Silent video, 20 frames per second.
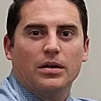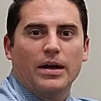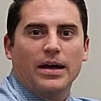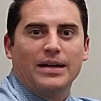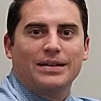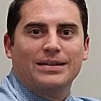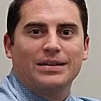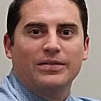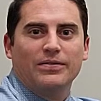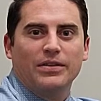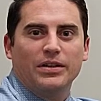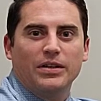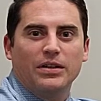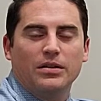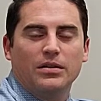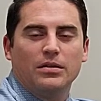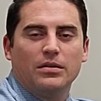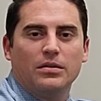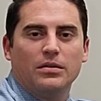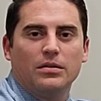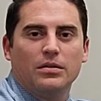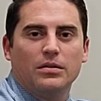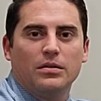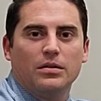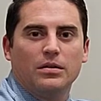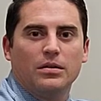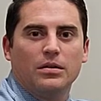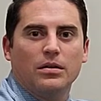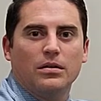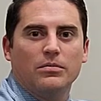activity.
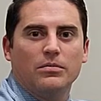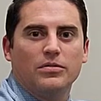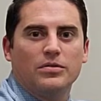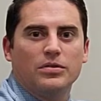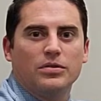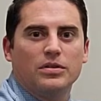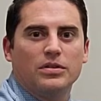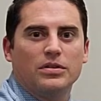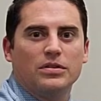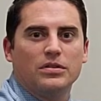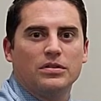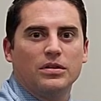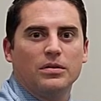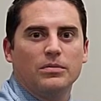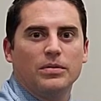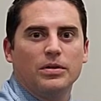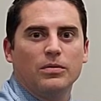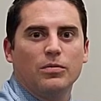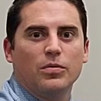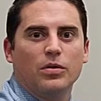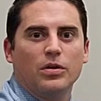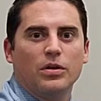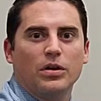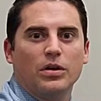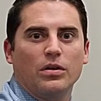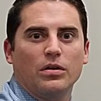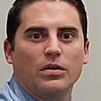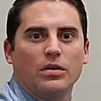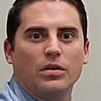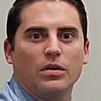So this is going to be
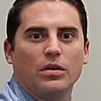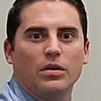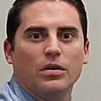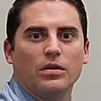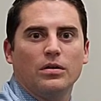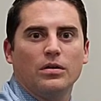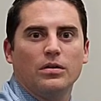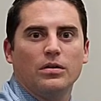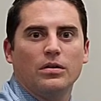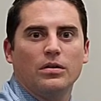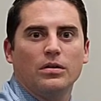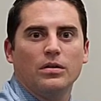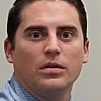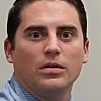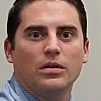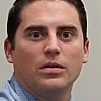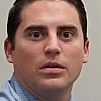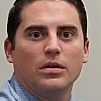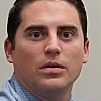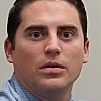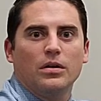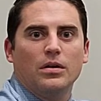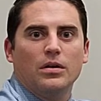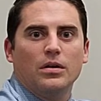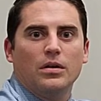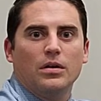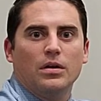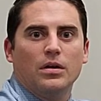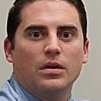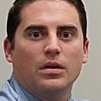working on
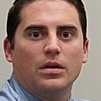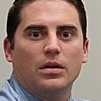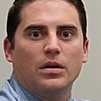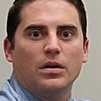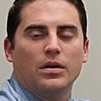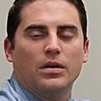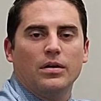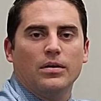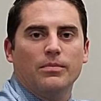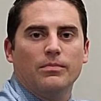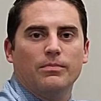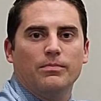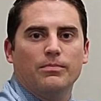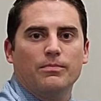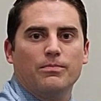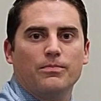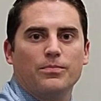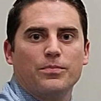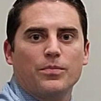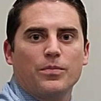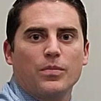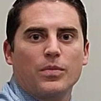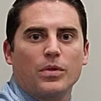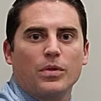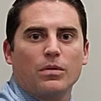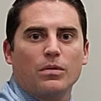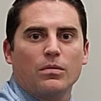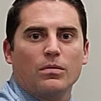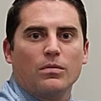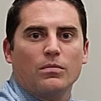um,
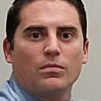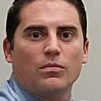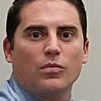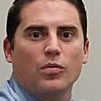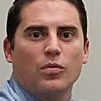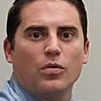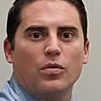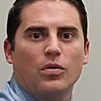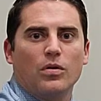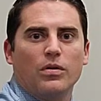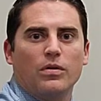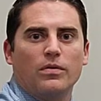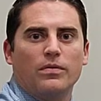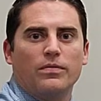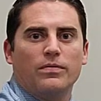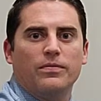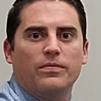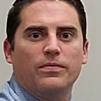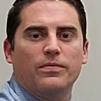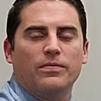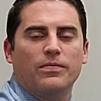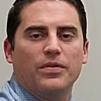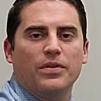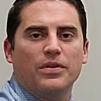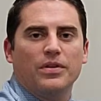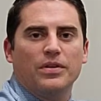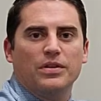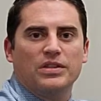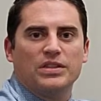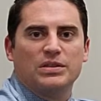more of
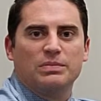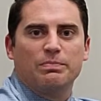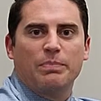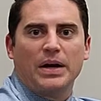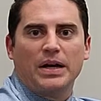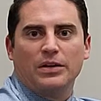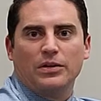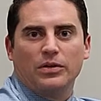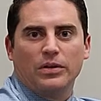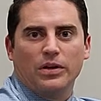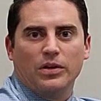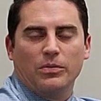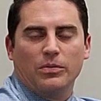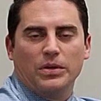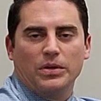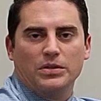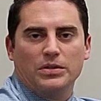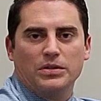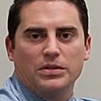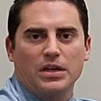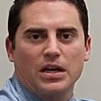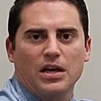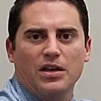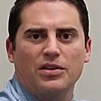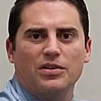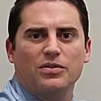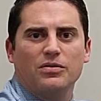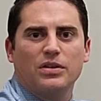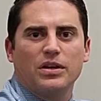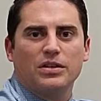the spinal elements. Yeah,
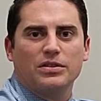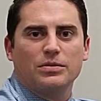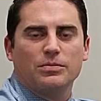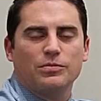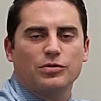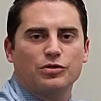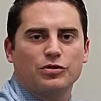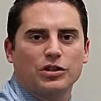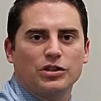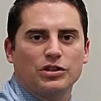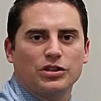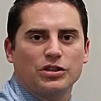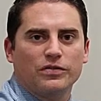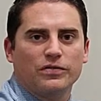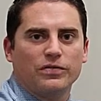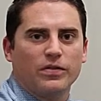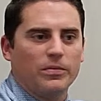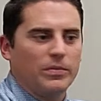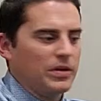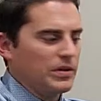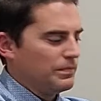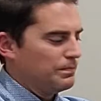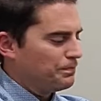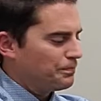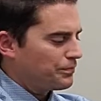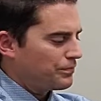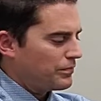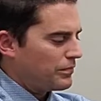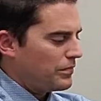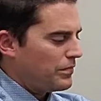you'll get some stretching from it,
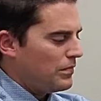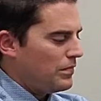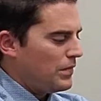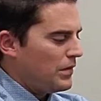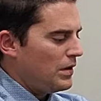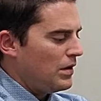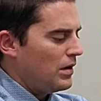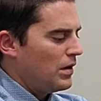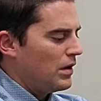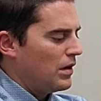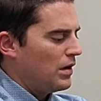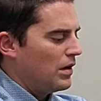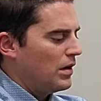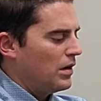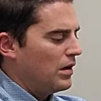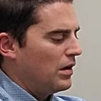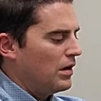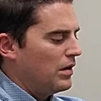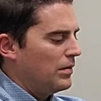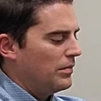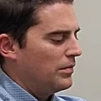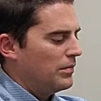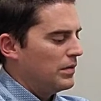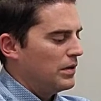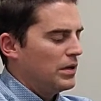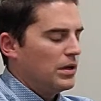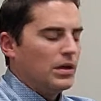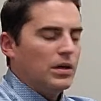um,